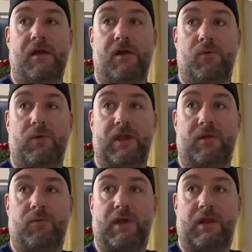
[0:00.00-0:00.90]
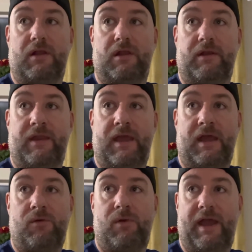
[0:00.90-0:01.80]
we will
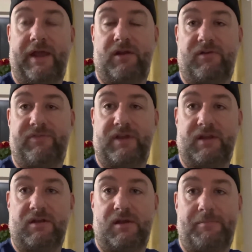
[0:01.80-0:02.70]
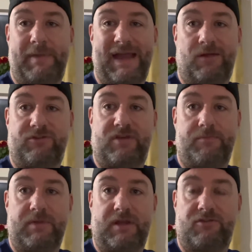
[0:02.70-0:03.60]
now head off in about
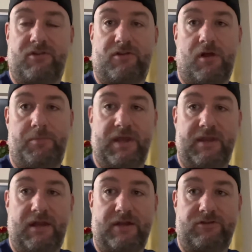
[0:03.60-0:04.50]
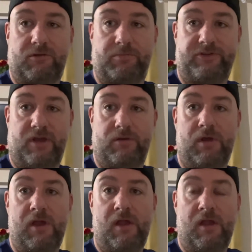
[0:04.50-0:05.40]
10 minutes to start picking the lads up. So
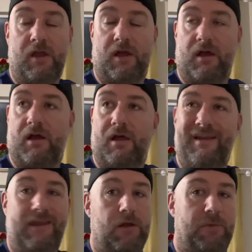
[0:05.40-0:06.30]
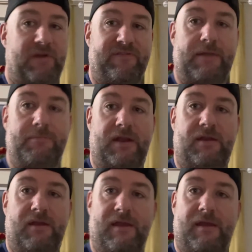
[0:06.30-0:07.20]
a little bit of
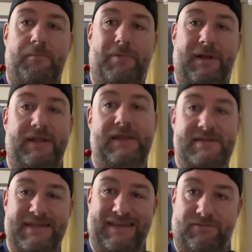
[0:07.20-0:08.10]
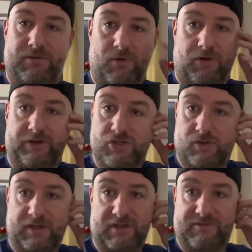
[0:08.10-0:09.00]
admin. Please, if you are
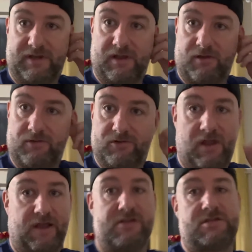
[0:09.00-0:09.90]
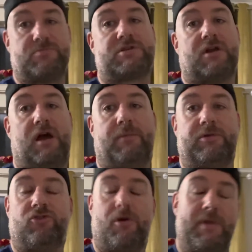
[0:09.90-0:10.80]
enjoying these videos, like and subscribe.
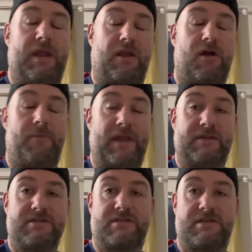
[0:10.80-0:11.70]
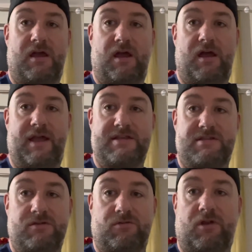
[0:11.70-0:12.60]
Drop me in the comments as
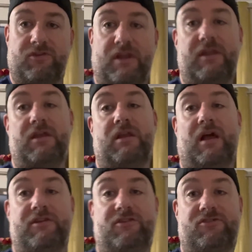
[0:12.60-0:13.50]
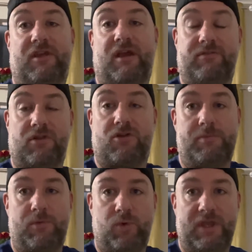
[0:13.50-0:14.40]
to content that you'd like to see over the
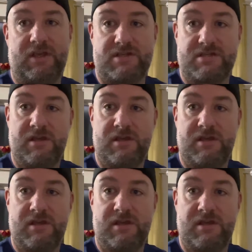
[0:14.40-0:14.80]
coming weeks.